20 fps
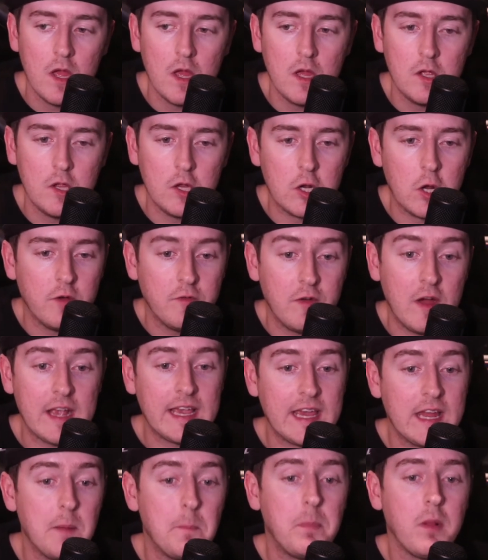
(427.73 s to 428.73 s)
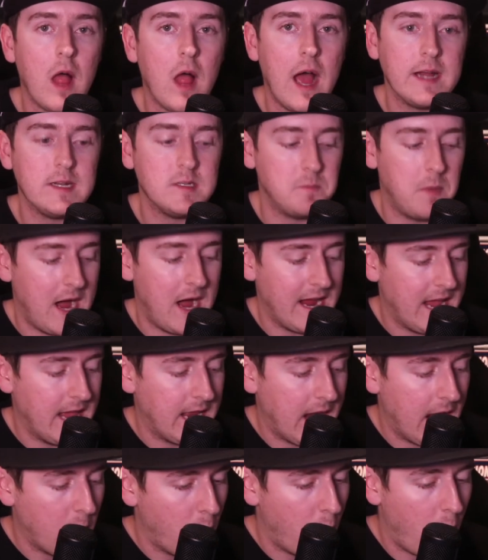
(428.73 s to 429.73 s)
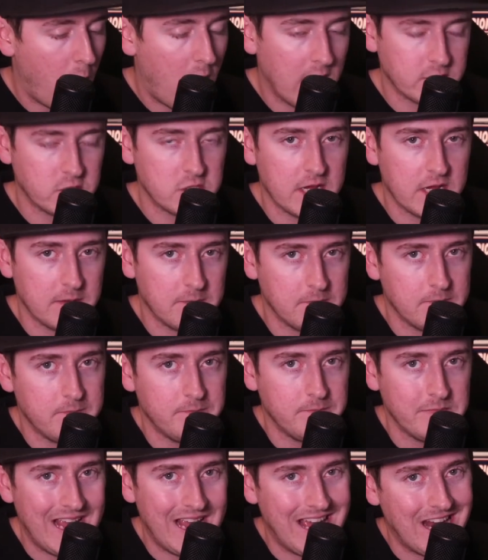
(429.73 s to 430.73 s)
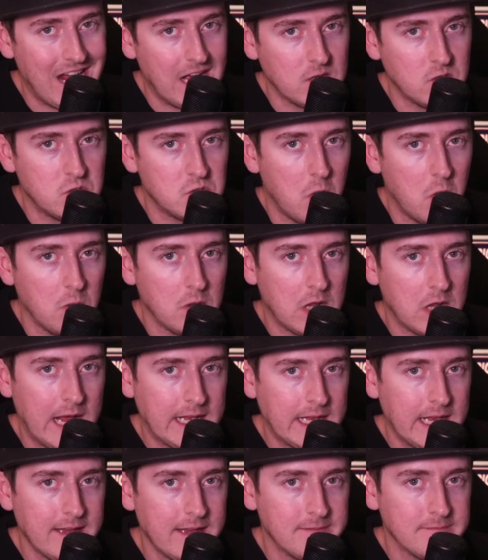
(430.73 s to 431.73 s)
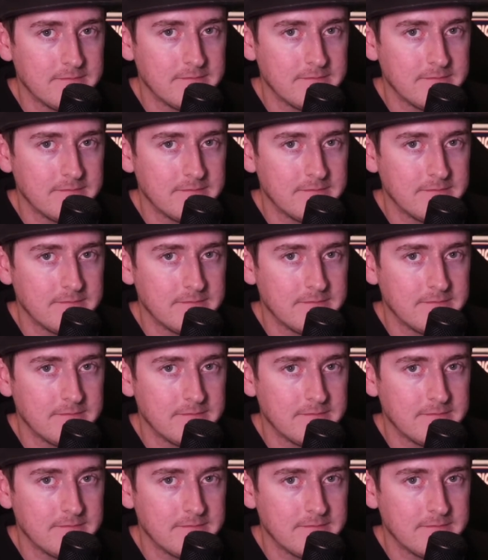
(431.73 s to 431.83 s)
you know, if I get a blind buy and I watch it and I don't like it,